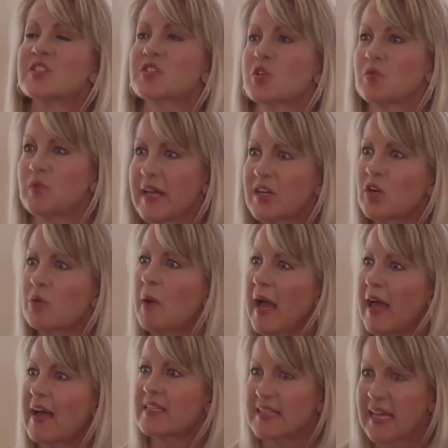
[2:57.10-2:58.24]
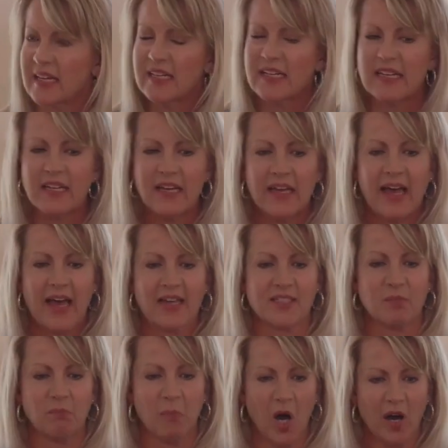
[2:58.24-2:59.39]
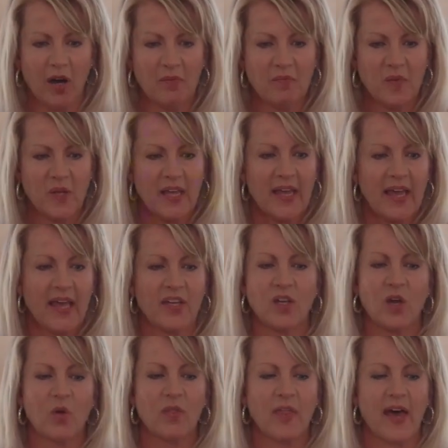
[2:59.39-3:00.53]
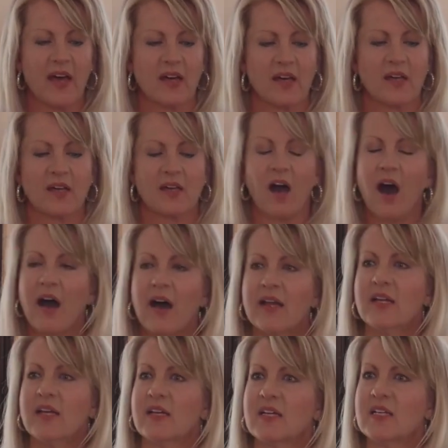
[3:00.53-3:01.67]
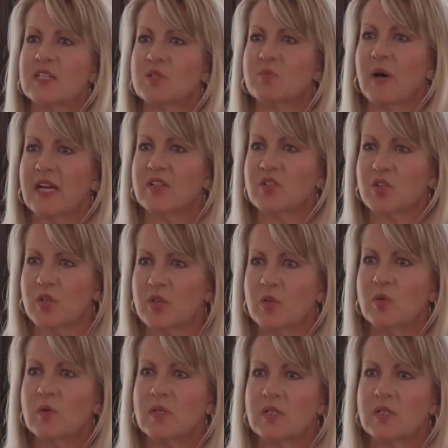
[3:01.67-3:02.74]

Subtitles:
surrender my identity as a mom and know that God is my true